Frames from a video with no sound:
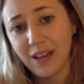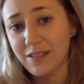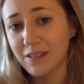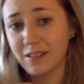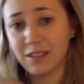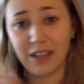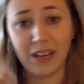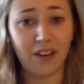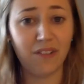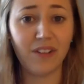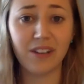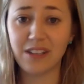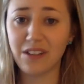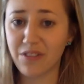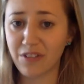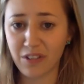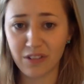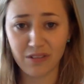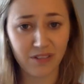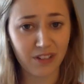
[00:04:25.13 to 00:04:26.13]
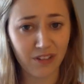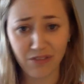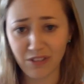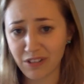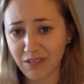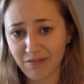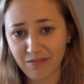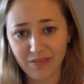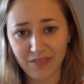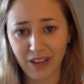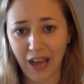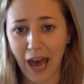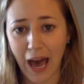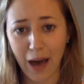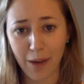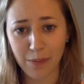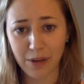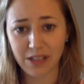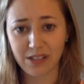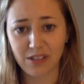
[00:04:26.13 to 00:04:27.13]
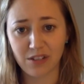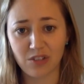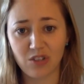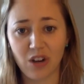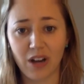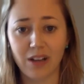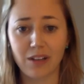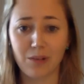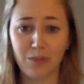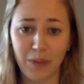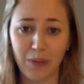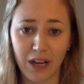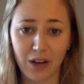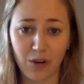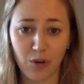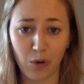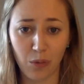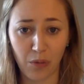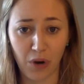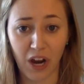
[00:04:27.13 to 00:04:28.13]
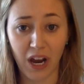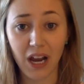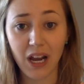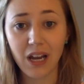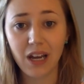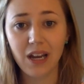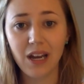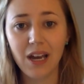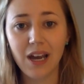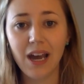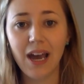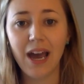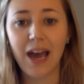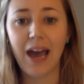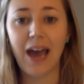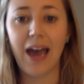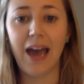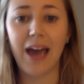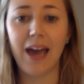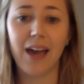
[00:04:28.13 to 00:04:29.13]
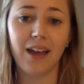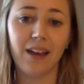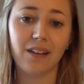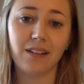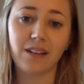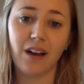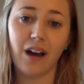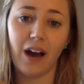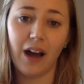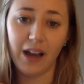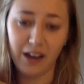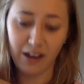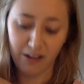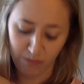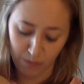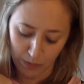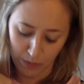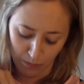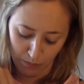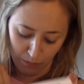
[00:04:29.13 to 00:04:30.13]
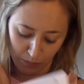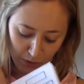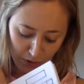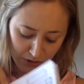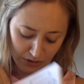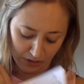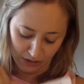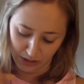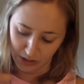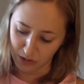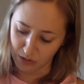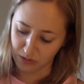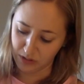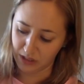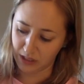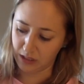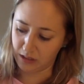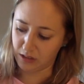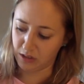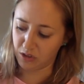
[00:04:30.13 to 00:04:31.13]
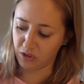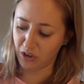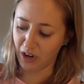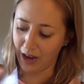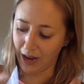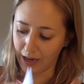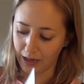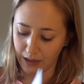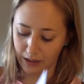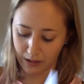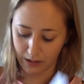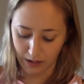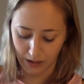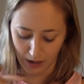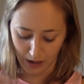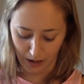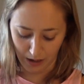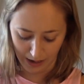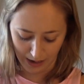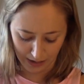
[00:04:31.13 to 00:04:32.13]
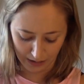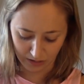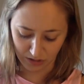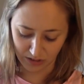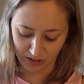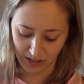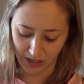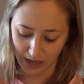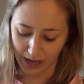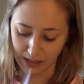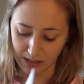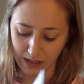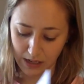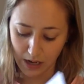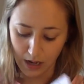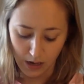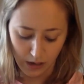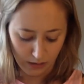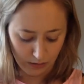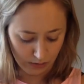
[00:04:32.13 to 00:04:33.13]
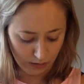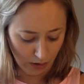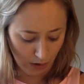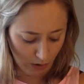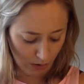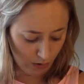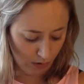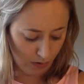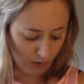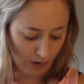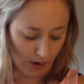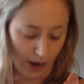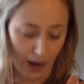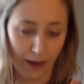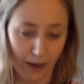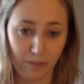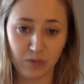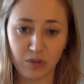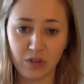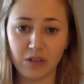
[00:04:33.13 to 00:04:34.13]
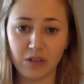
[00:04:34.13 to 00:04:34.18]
can have a different habits they're trying to make or break. And I have been personally using it to track exercise. So I'm